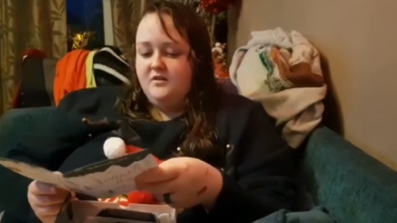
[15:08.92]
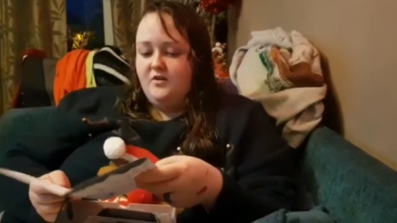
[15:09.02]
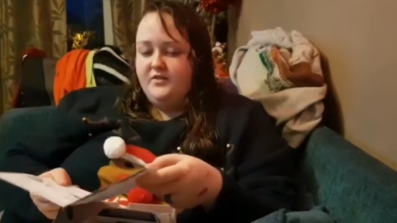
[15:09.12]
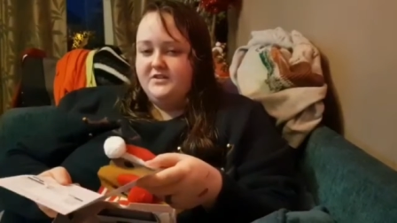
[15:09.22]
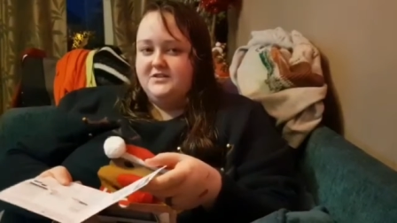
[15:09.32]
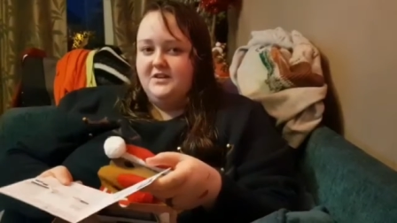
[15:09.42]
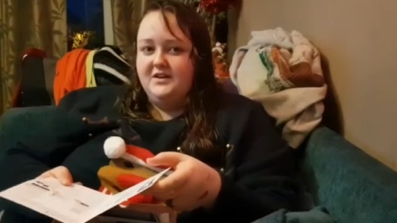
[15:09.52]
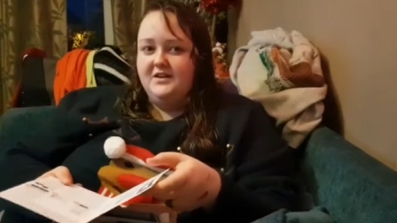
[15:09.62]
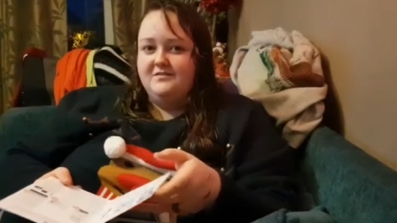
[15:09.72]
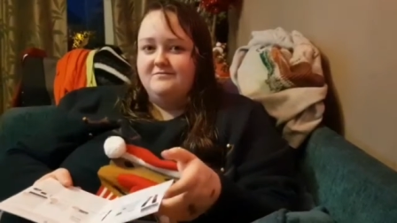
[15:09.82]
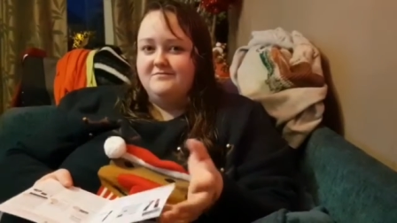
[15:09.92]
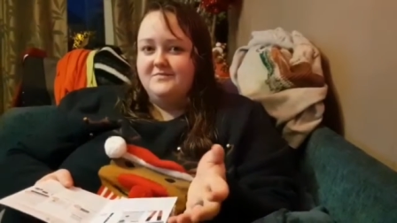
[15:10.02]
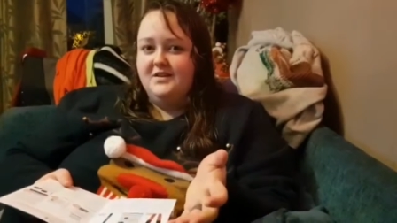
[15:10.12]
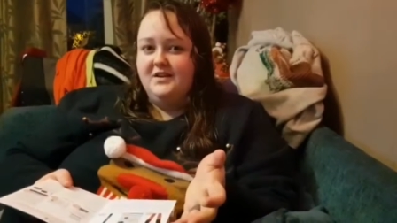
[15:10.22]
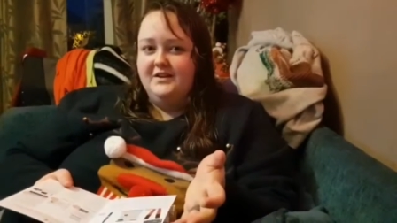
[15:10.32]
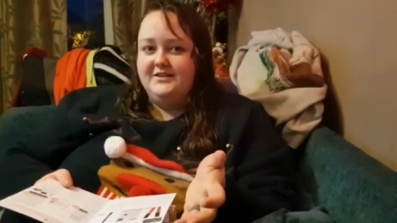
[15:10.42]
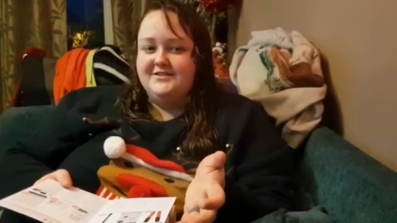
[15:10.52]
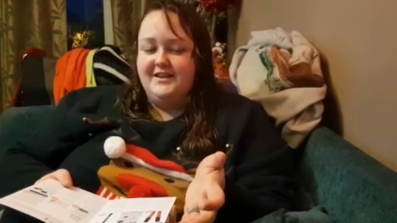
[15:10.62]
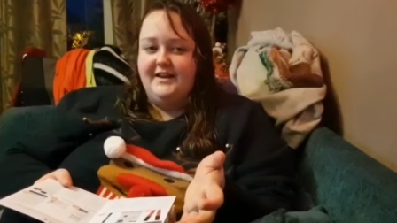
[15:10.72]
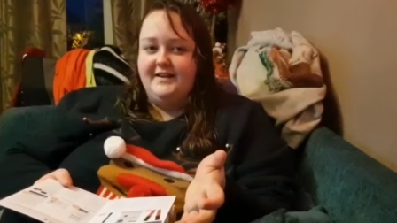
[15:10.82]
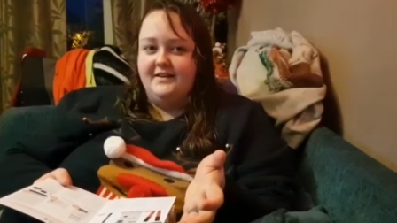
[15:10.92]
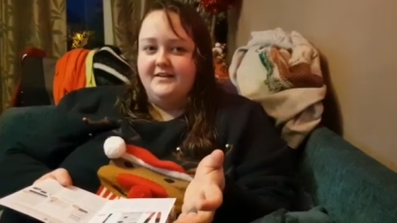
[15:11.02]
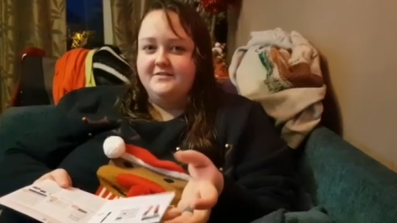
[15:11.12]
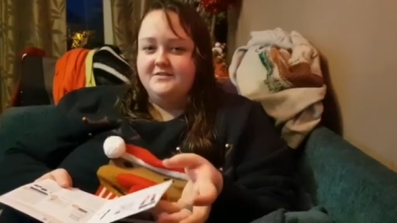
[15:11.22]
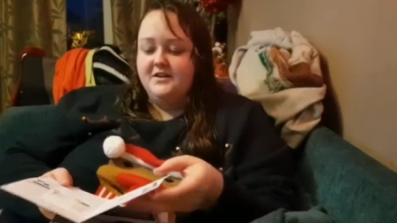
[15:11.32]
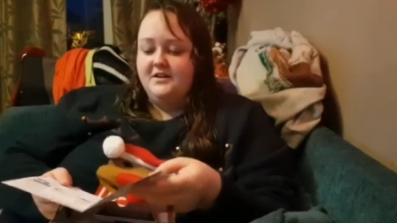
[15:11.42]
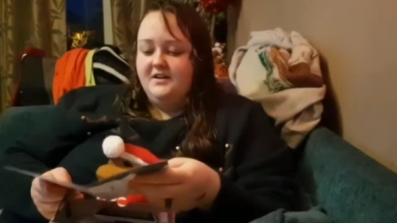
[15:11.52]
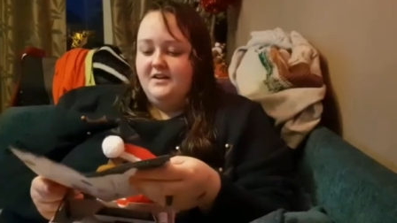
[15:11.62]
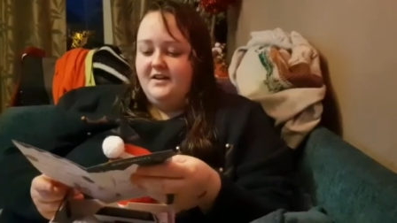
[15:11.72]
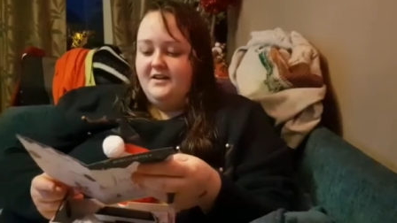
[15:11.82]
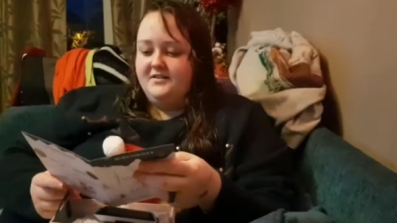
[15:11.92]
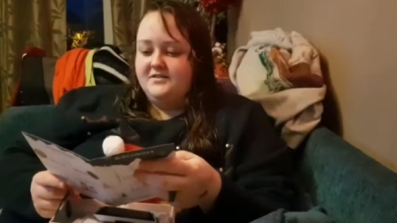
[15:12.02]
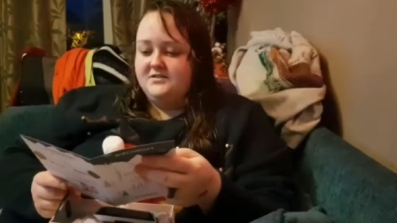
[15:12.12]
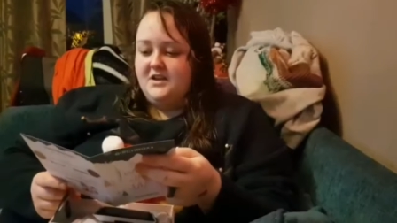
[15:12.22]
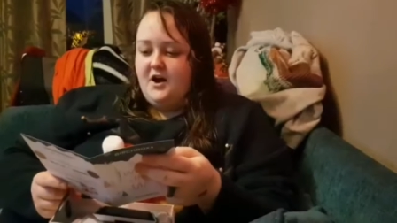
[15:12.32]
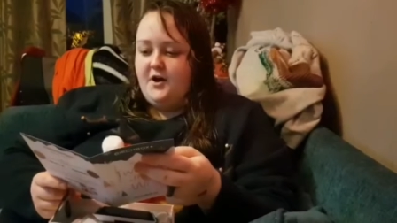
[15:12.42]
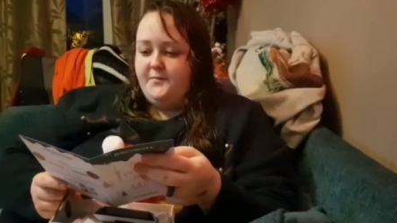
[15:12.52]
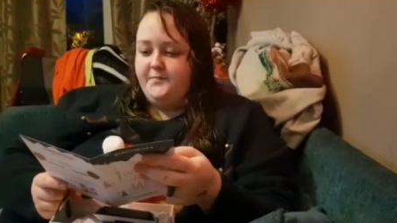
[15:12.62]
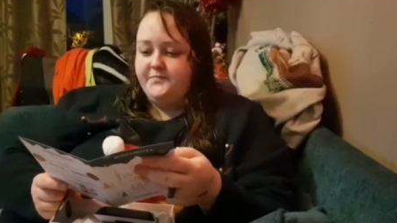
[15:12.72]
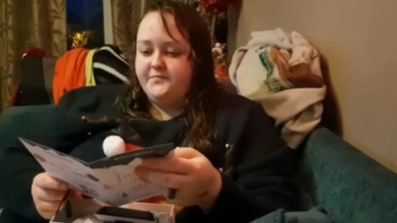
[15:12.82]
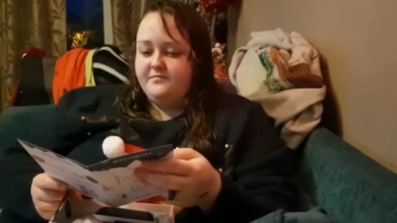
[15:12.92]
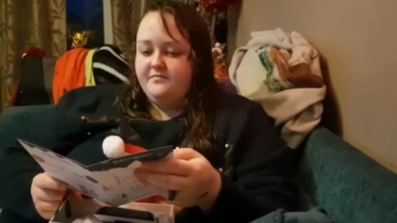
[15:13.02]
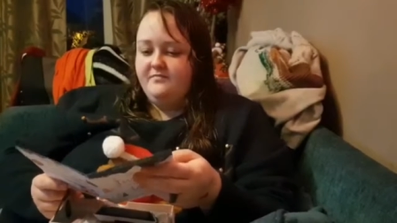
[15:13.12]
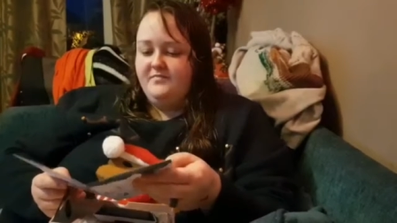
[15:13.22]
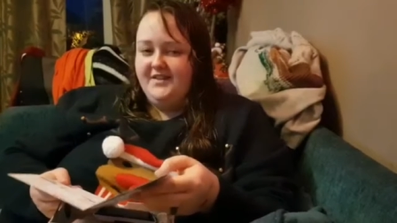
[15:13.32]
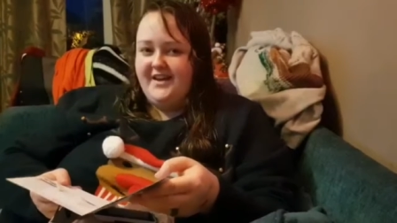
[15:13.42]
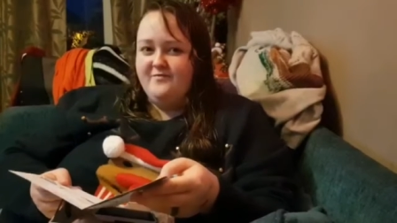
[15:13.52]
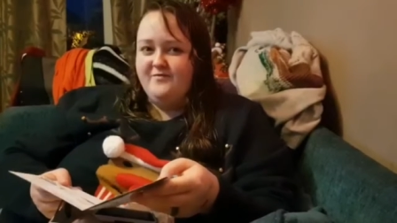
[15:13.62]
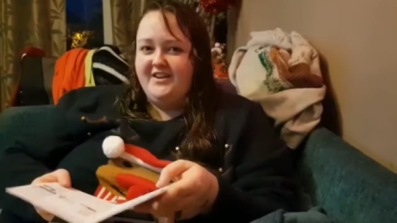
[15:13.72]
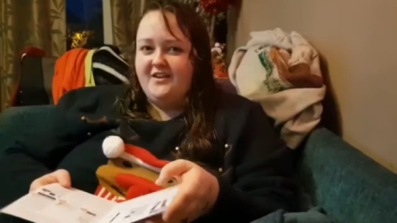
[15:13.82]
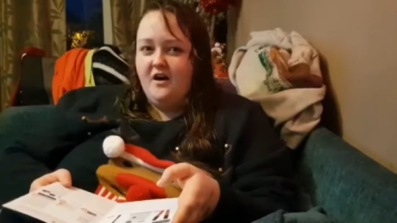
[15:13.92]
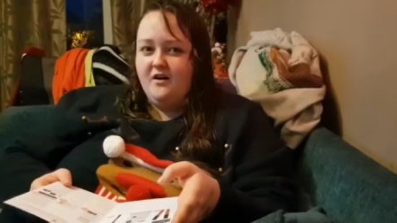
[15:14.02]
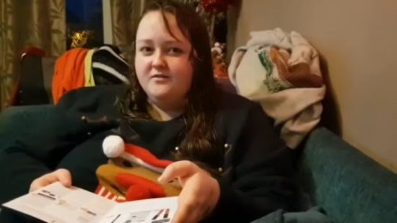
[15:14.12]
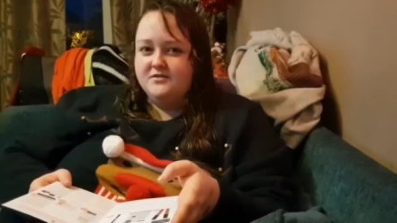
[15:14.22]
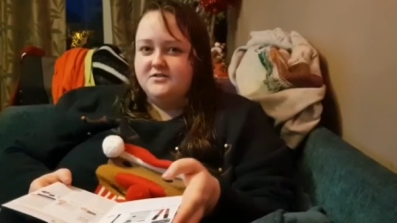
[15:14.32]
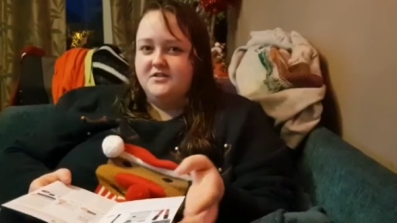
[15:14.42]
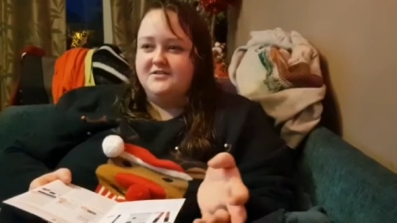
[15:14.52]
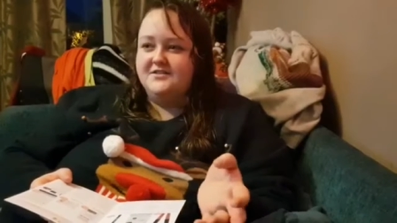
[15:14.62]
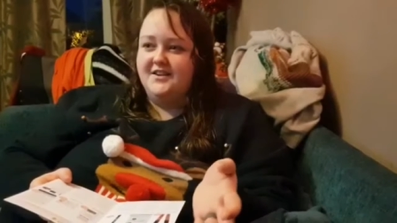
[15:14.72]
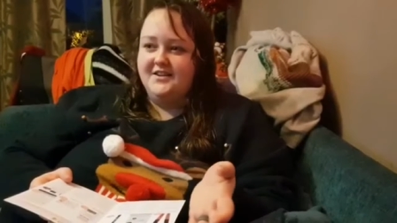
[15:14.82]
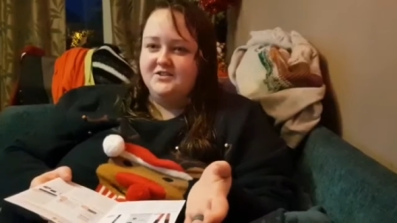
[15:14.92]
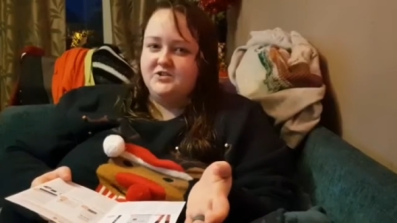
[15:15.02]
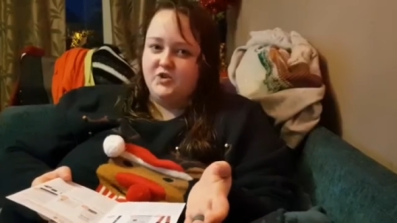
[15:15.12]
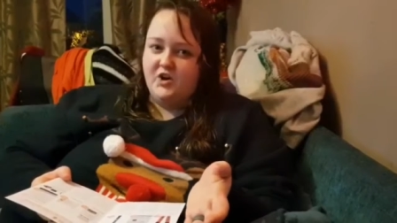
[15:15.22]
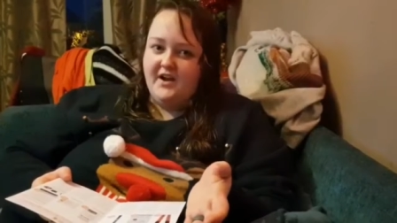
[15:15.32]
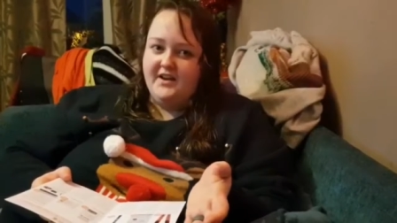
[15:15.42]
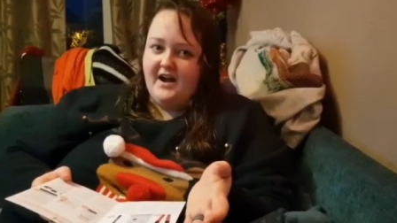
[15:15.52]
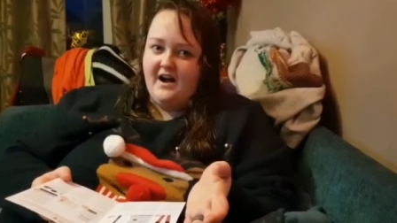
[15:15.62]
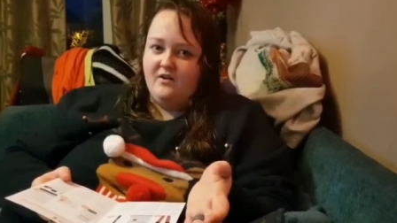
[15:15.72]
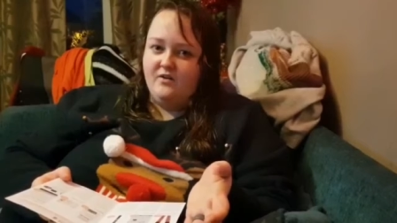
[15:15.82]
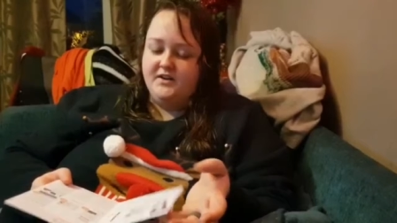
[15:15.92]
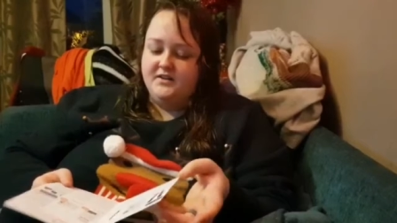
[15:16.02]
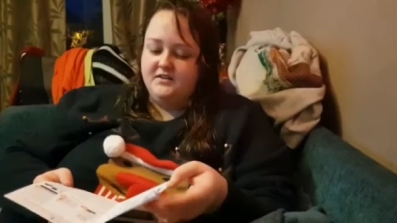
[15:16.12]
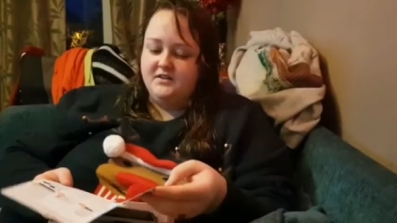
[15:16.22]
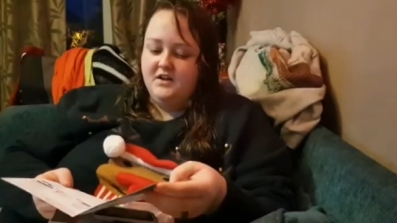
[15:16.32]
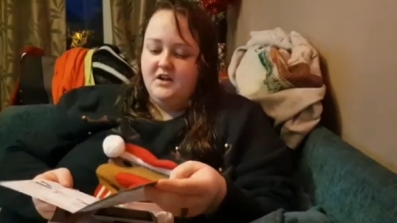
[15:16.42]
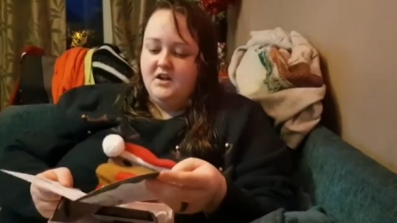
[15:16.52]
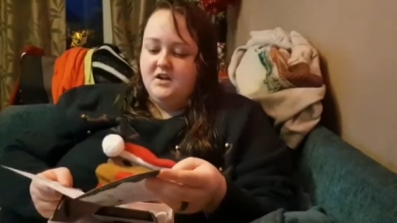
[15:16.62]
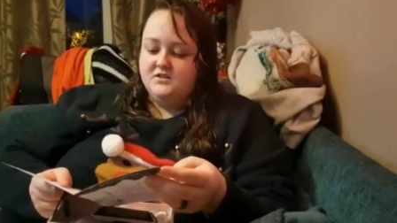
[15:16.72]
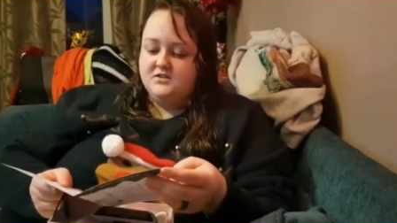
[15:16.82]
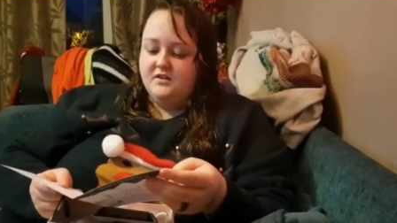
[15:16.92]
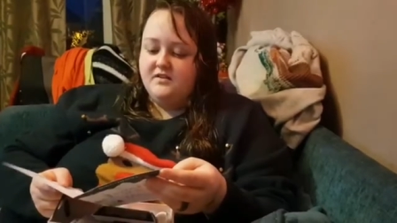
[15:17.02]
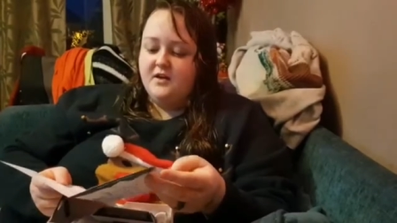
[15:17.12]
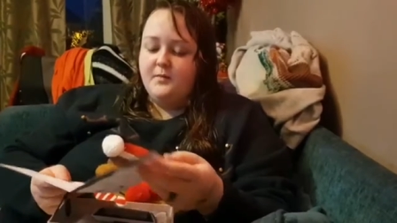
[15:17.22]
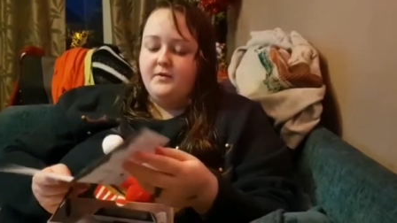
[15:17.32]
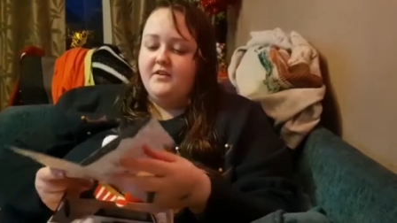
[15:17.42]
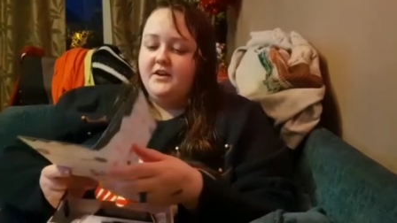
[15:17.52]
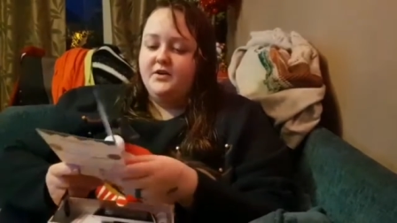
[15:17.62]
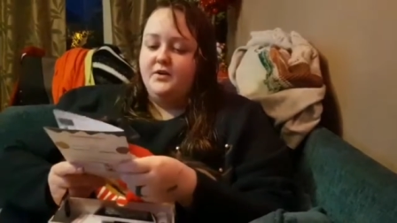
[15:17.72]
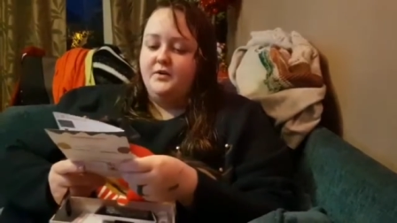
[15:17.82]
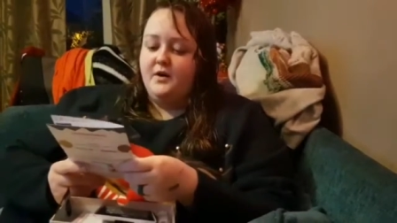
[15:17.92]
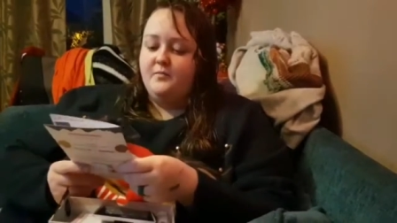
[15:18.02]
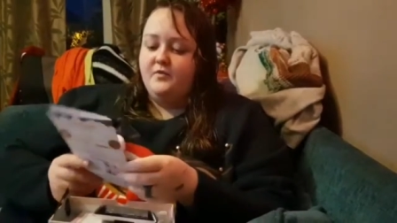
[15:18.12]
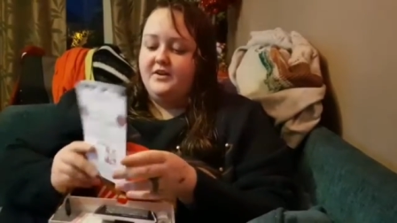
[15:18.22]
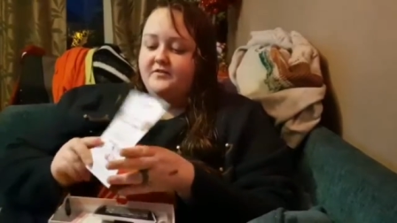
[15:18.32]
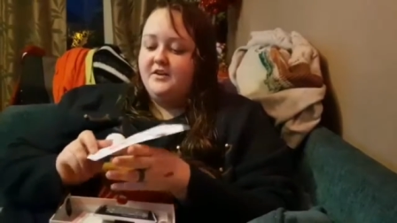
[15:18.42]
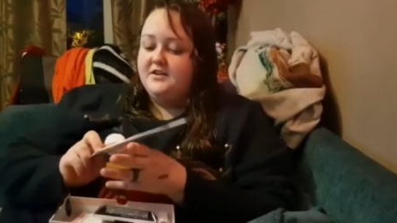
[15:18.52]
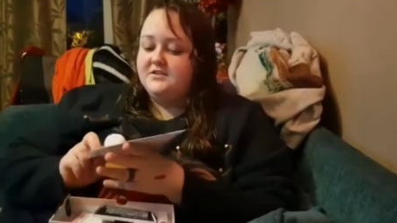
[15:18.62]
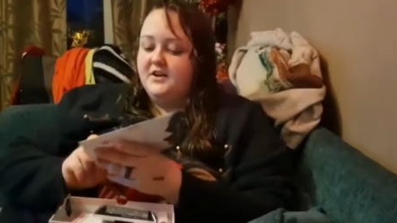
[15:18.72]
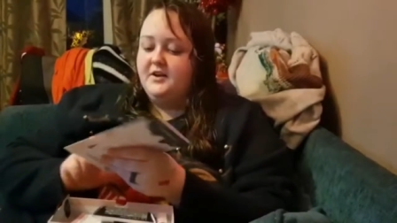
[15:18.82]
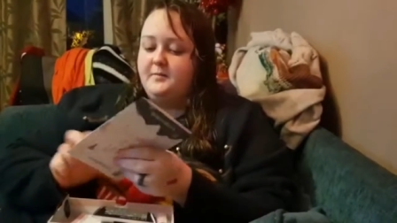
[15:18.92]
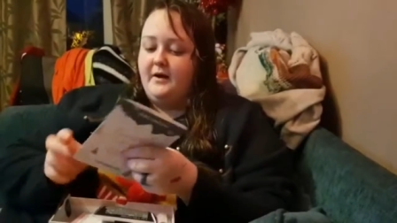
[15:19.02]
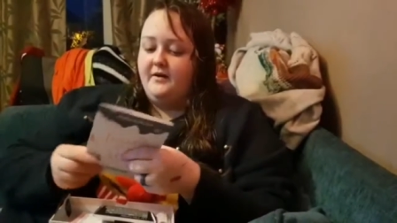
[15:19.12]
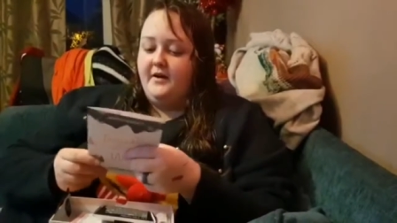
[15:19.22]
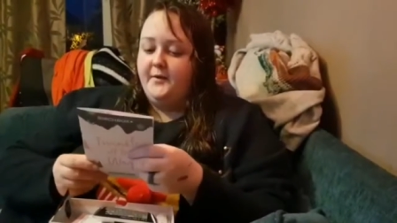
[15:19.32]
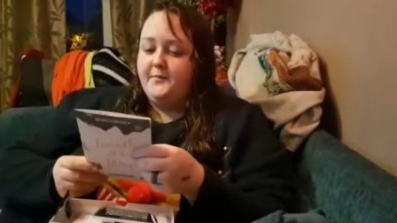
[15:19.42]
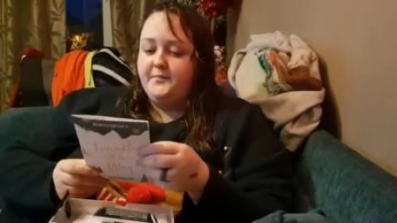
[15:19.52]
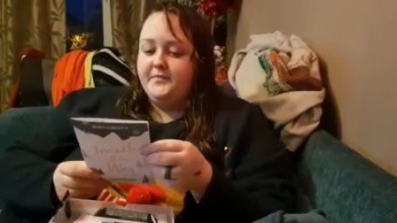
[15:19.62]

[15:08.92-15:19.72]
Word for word: obviously in, at least in England, it's um, getting really cold, so skin's drying out, and so I think it'll be really cool. I'm really really excited about it.